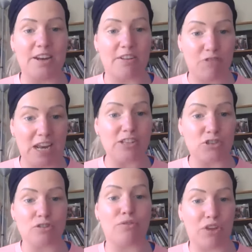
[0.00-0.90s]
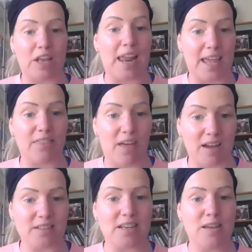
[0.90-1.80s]
And it really does feel like
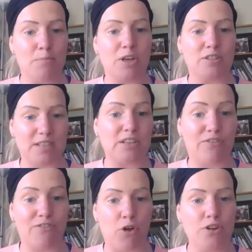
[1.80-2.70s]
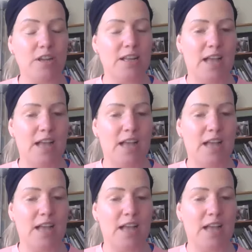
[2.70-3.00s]
that because it's fun.